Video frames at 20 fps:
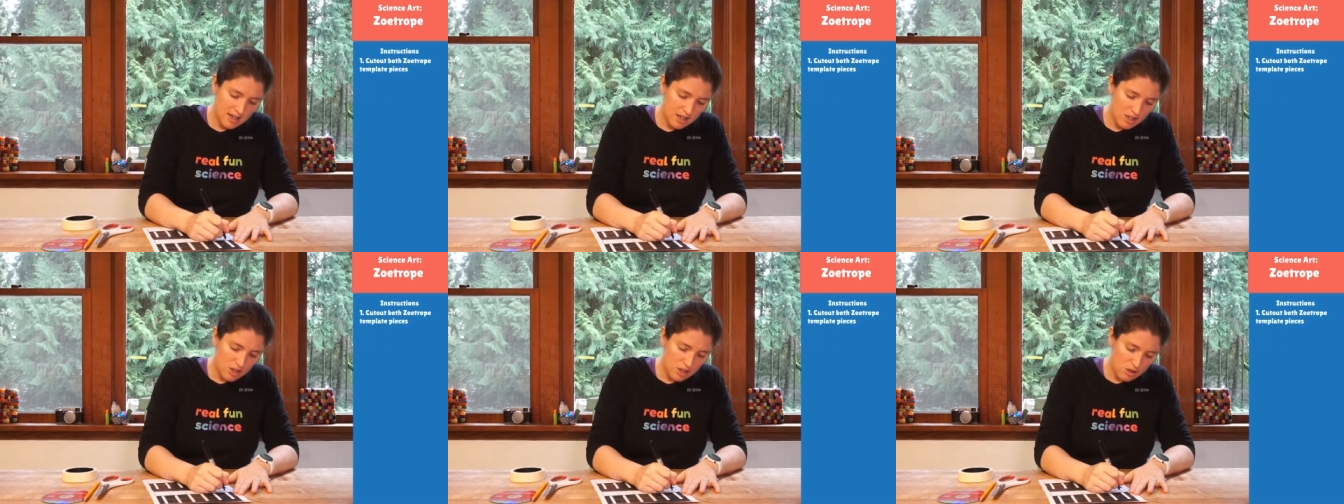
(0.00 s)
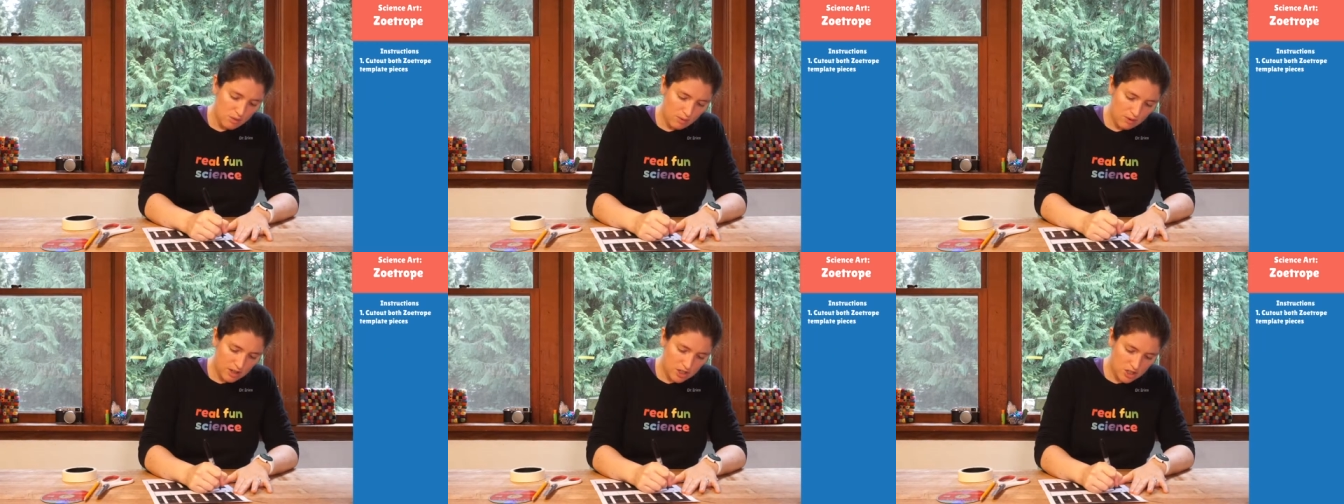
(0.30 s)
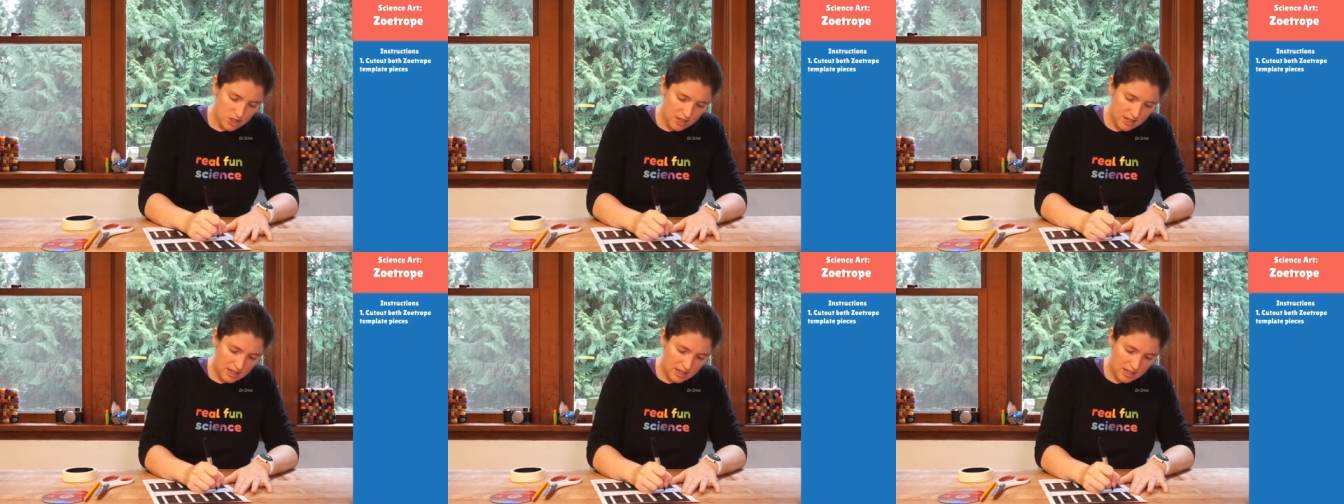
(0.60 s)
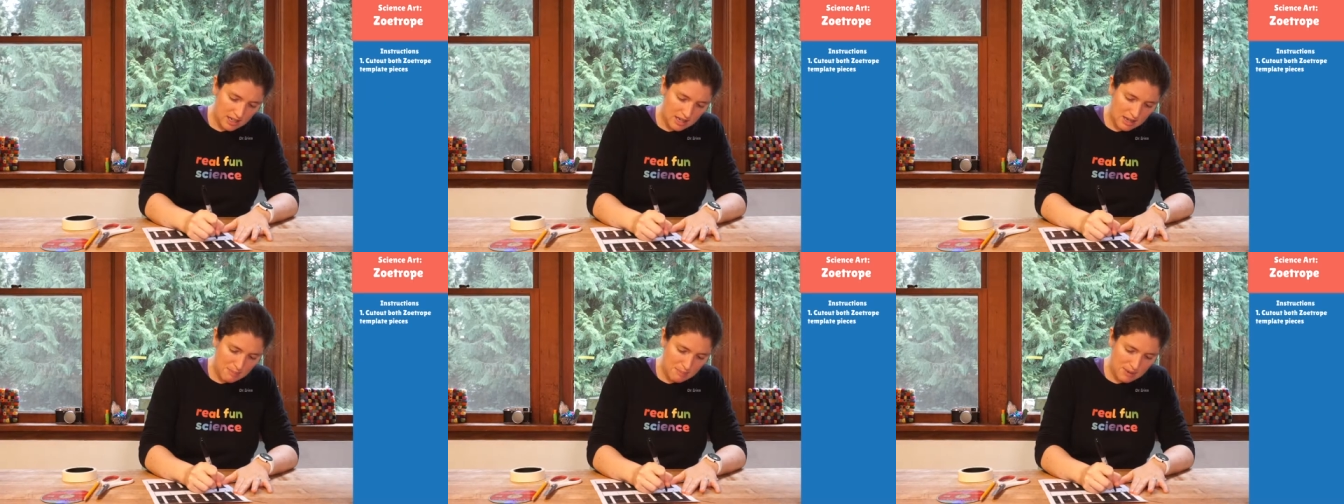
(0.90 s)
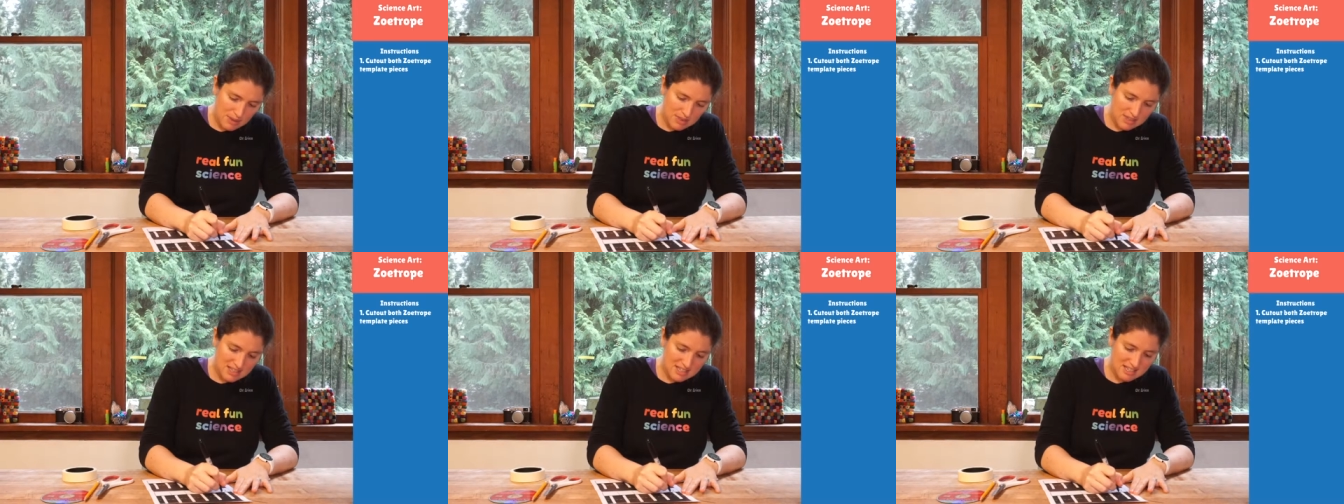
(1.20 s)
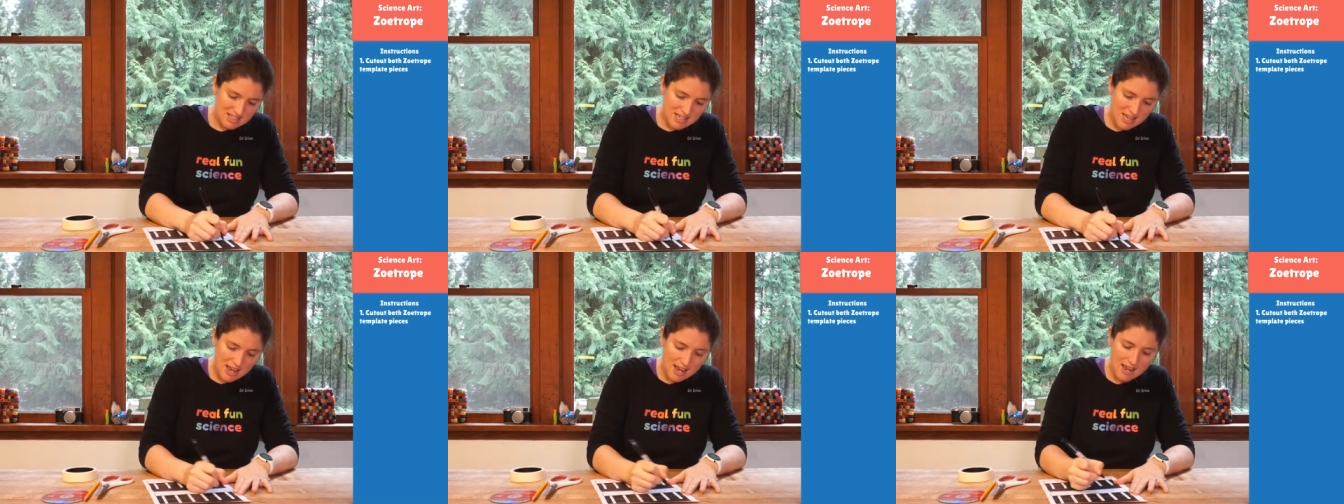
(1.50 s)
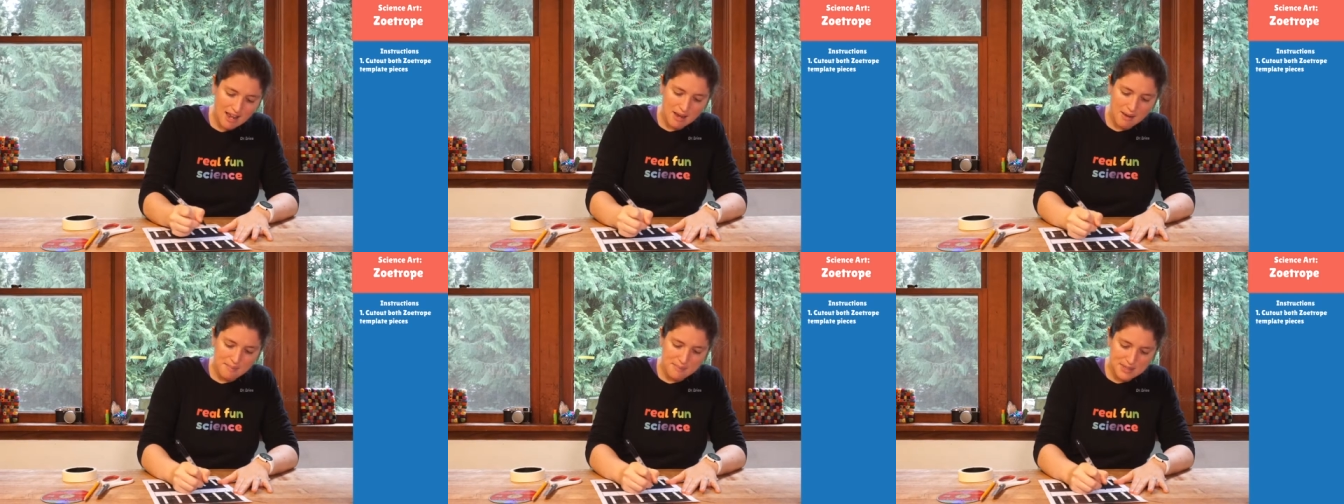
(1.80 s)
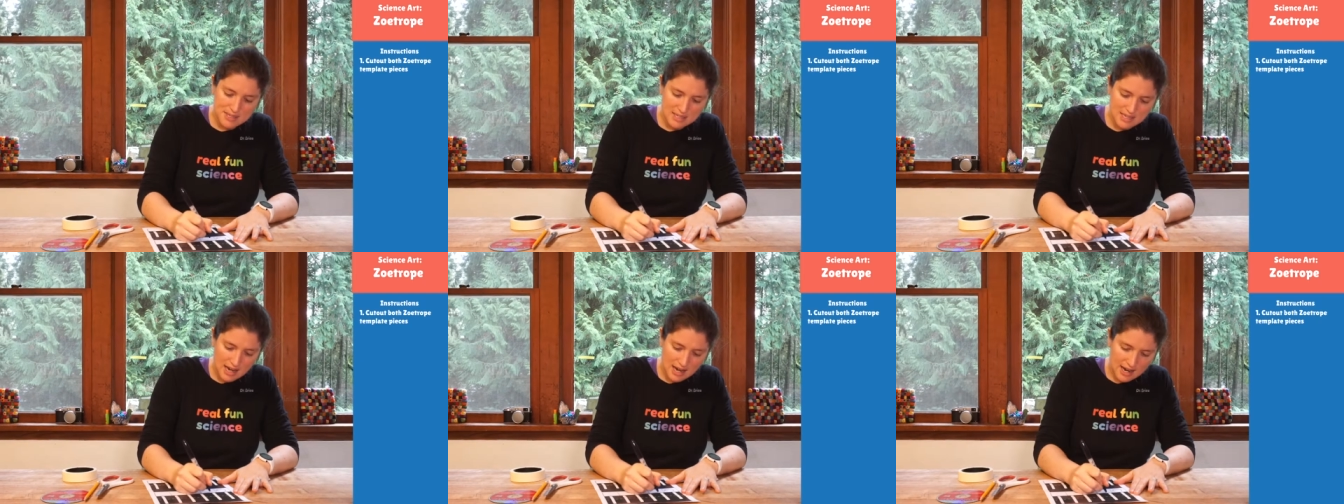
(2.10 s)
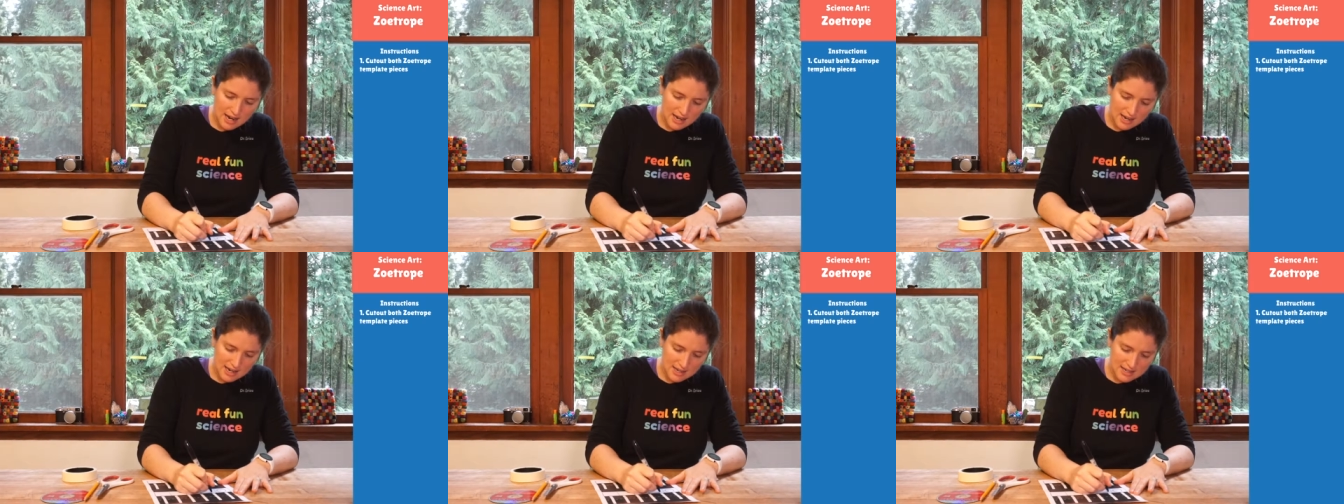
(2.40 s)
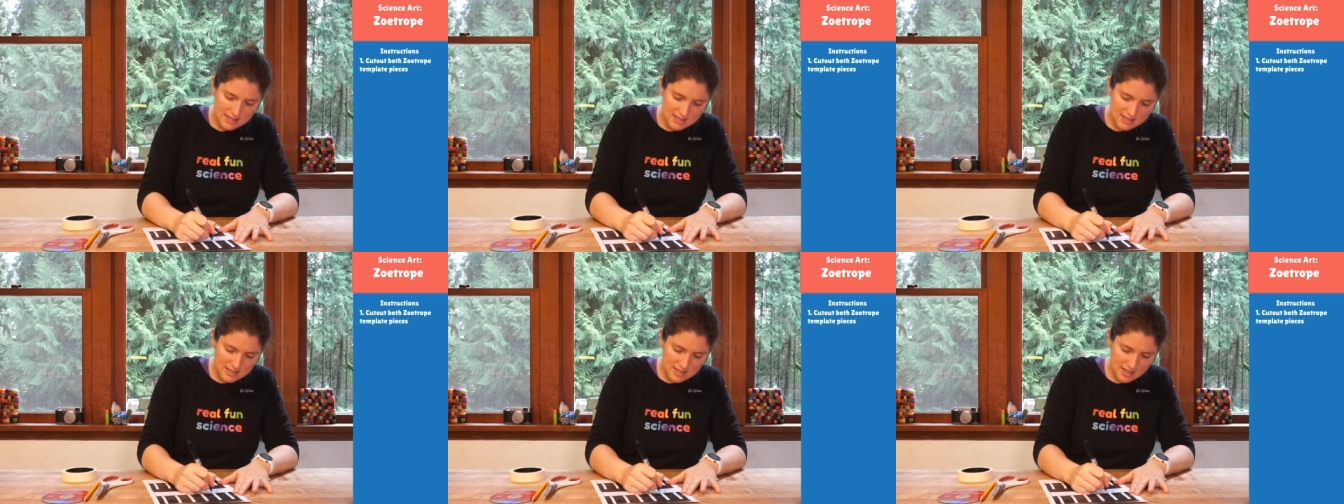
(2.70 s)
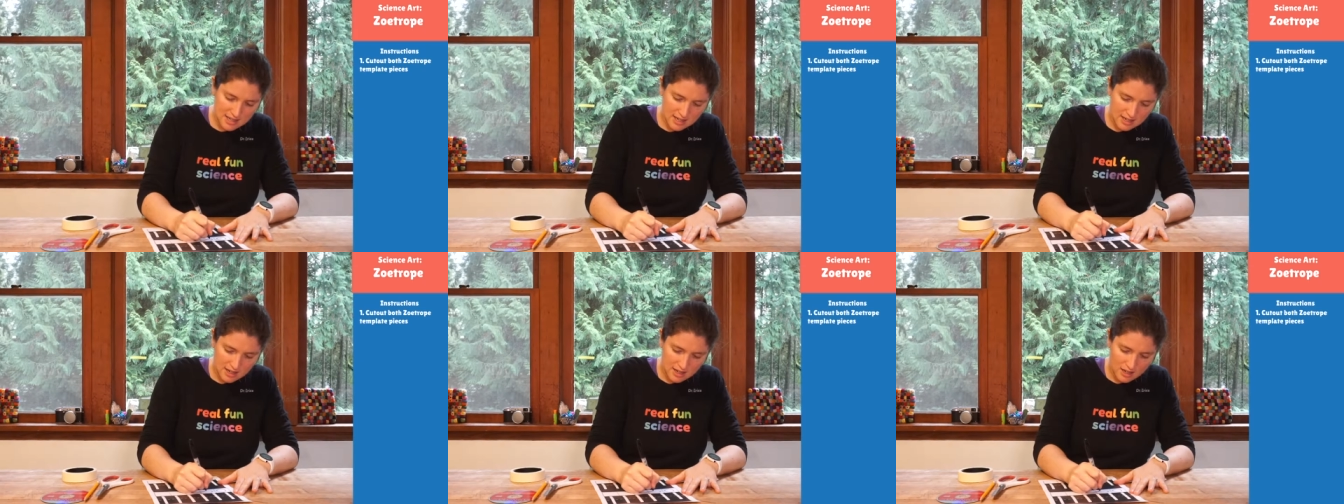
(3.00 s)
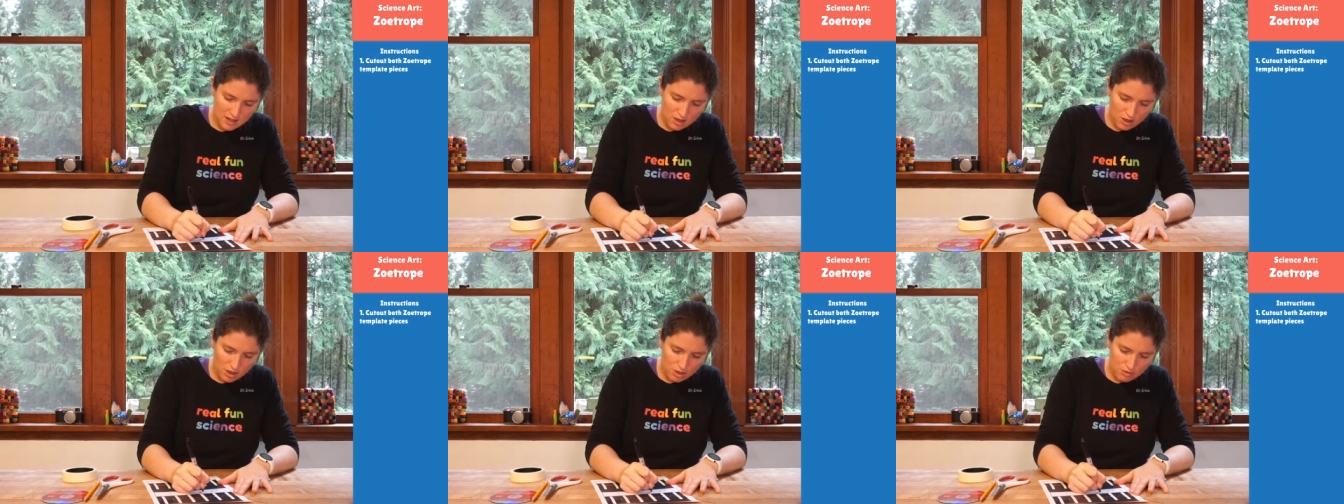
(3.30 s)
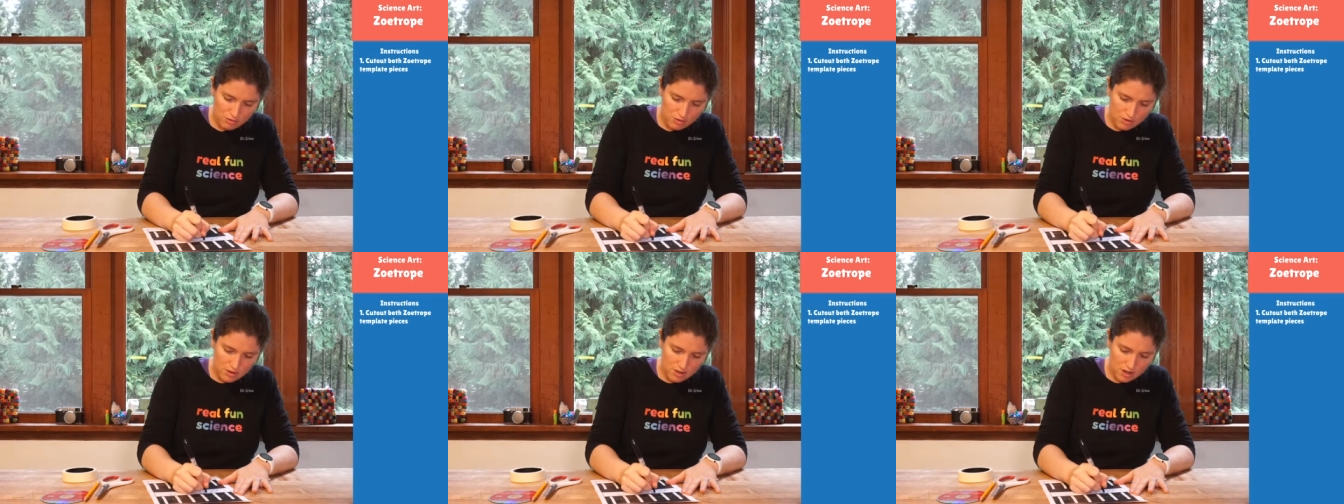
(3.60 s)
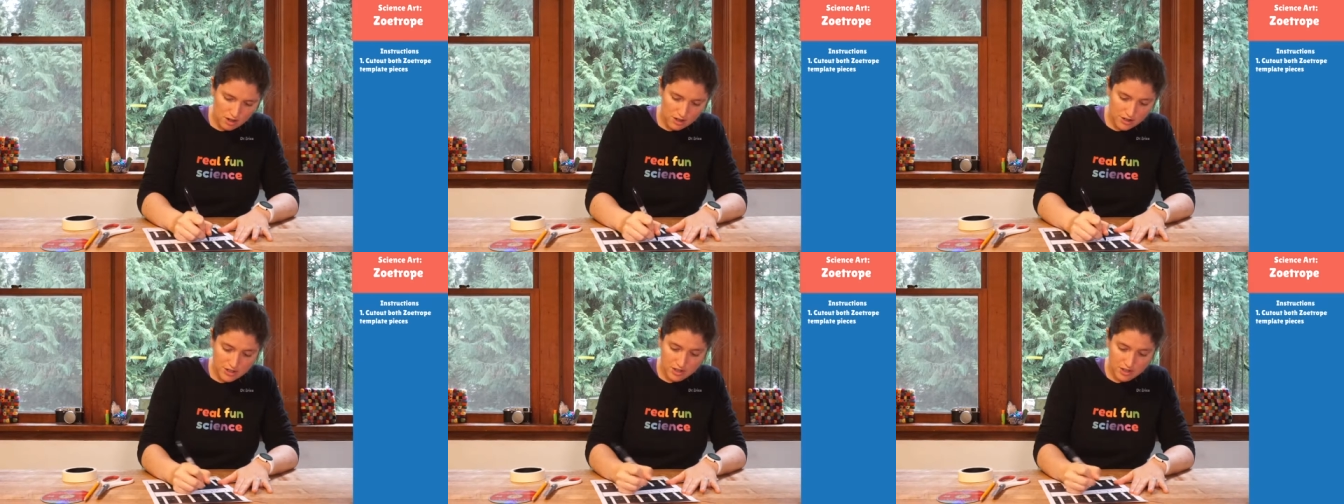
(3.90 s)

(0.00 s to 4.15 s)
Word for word: You wanna try to keep it the same size through it all.